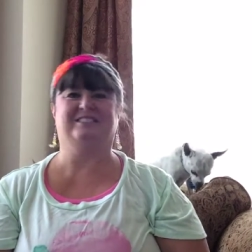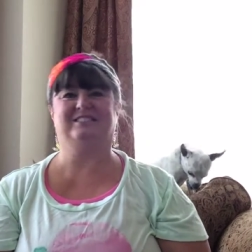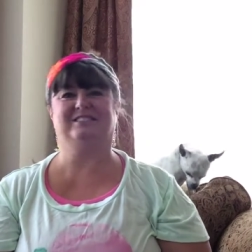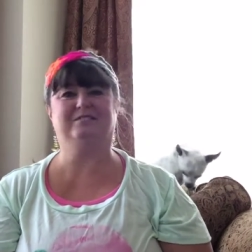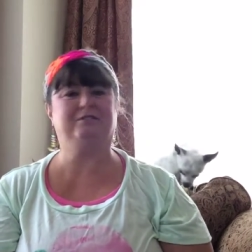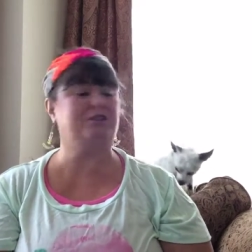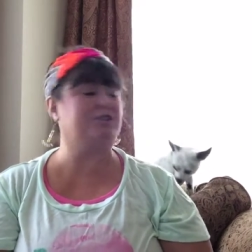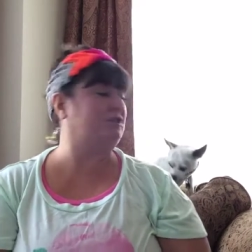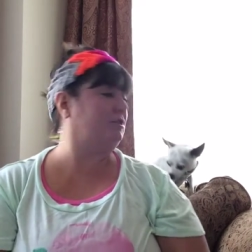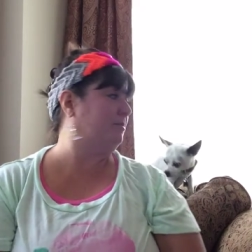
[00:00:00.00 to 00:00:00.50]

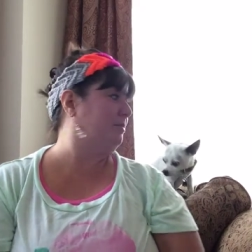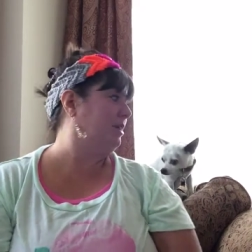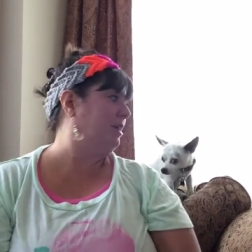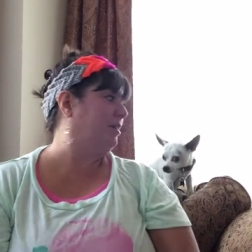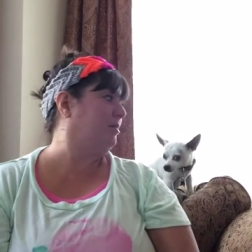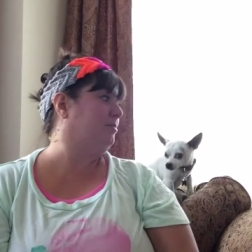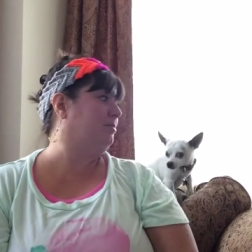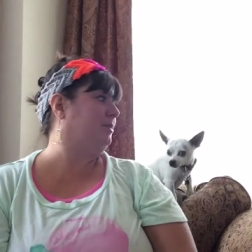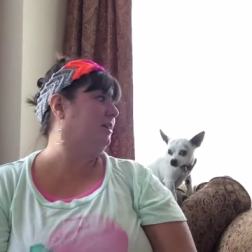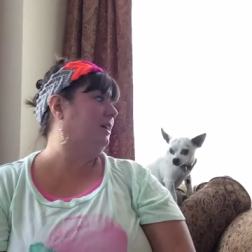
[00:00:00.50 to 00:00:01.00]
What's the
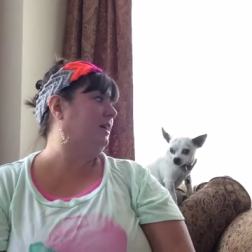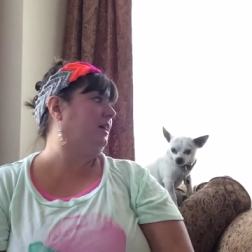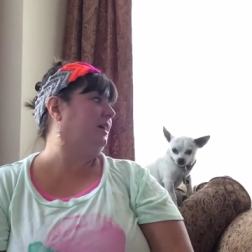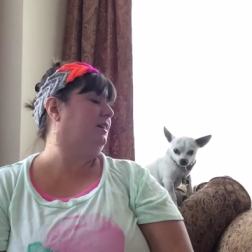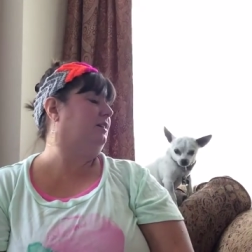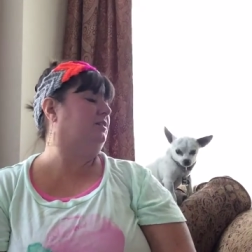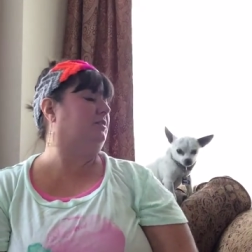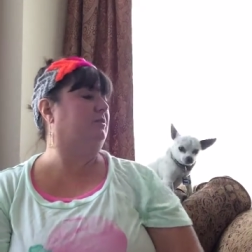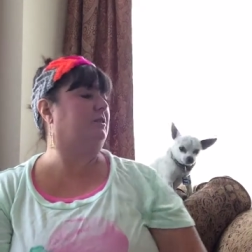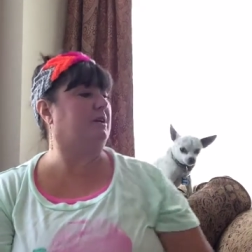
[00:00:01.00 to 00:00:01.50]
matter, buddy?
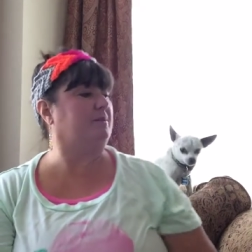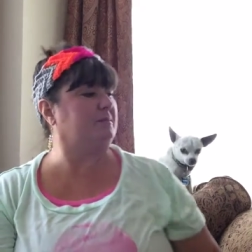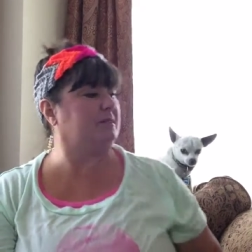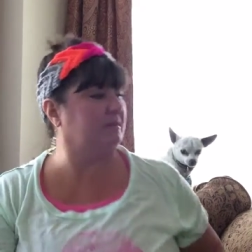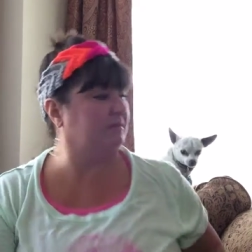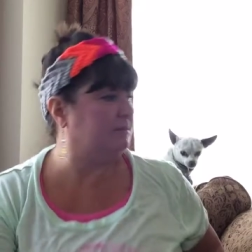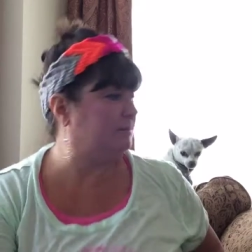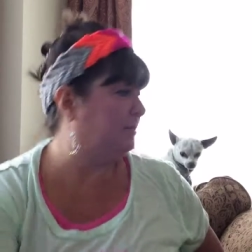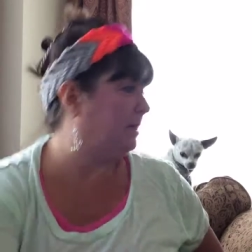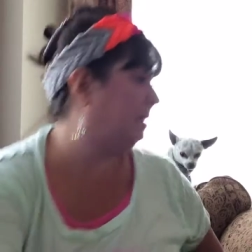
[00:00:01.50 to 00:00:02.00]
You come sit
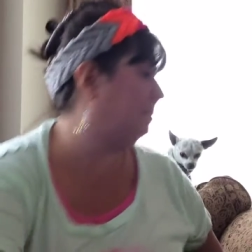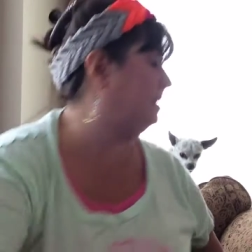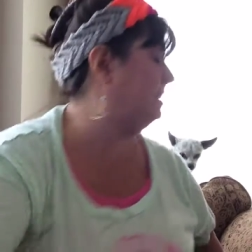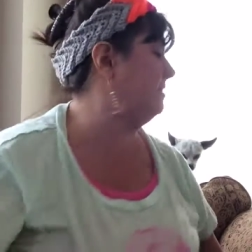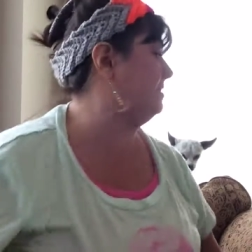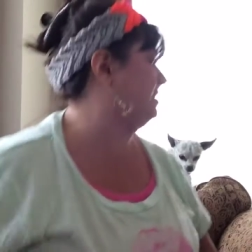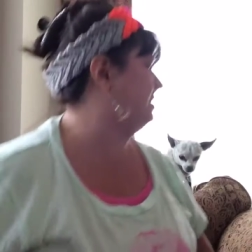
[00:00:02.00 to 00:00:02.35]
with mamas?